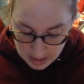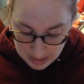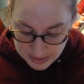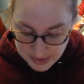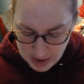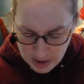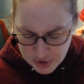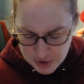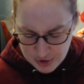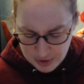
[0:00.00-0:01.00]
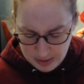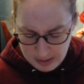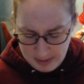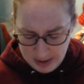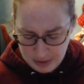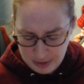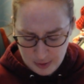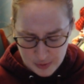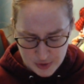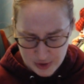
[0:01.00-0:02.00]
The Dodds certainly made a
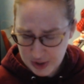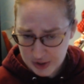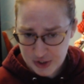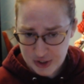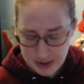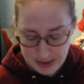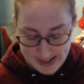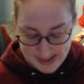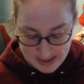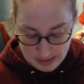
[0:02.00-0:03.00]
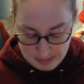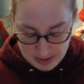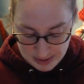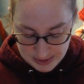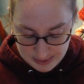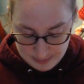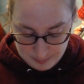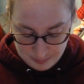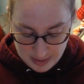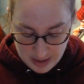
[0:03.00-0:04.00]
thorough search, Nancy remarked.
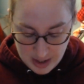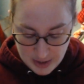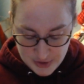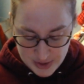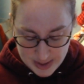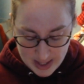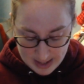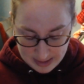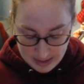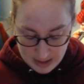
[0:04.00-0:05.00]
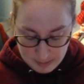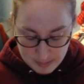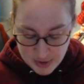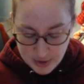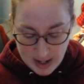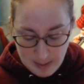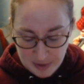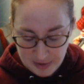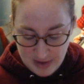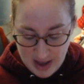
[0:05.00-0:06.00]
Just then, Mr.
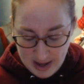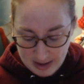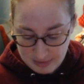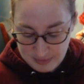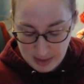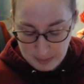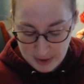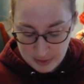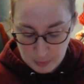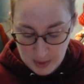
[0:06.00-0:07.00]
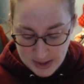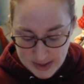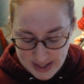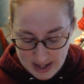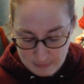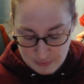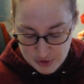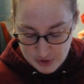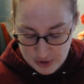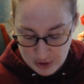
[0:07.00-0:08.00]
Aborn's eyes fell upon the wall safe which
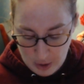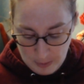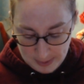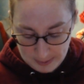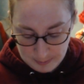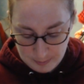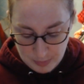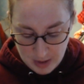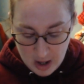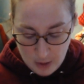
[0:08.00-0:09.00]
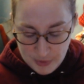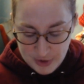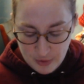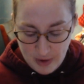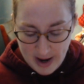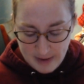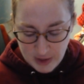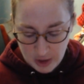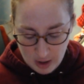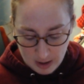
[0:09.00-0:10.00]
stood open. With a cry of
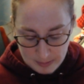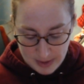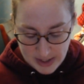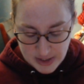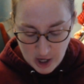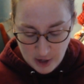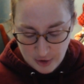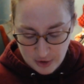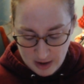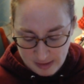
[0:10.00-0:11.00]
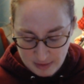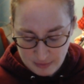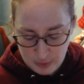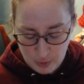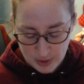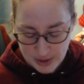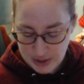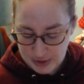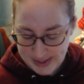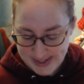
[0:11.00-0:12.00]
alarm, he tottered across the floor to
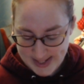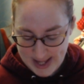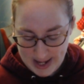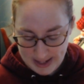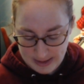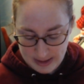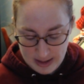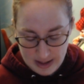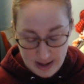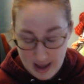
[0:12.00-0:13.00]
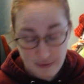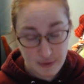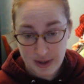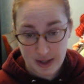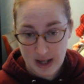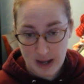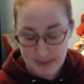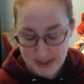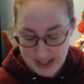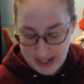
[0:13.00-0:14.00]
look inside. Everything had
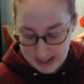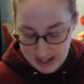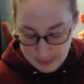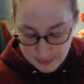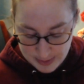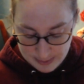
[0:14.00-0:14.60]
been taken out.